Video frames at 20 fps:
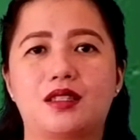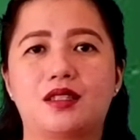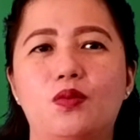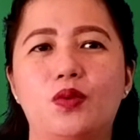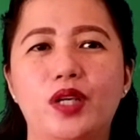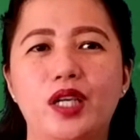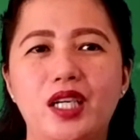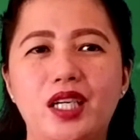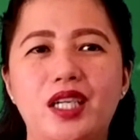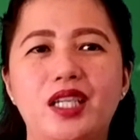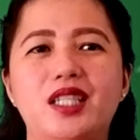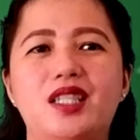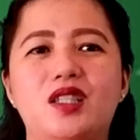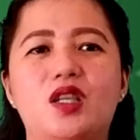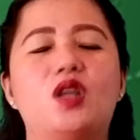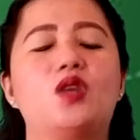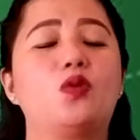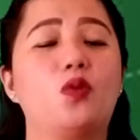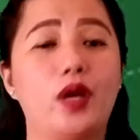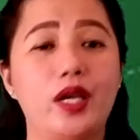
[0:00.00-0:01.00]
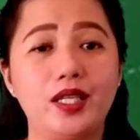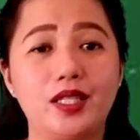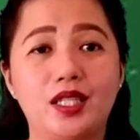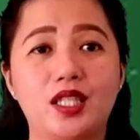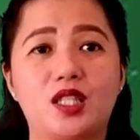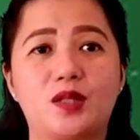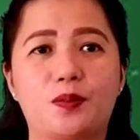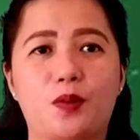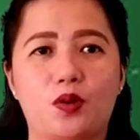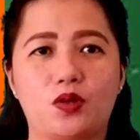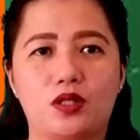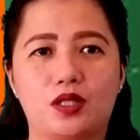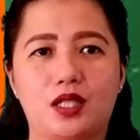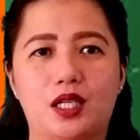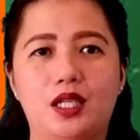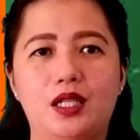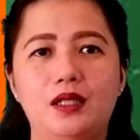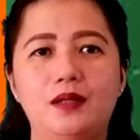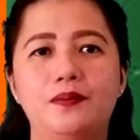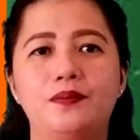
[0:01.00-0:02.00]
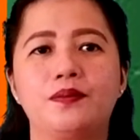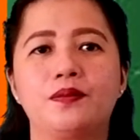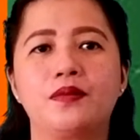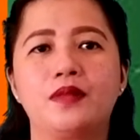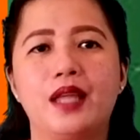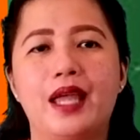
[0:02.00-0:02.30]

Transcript: Workers on waste disposal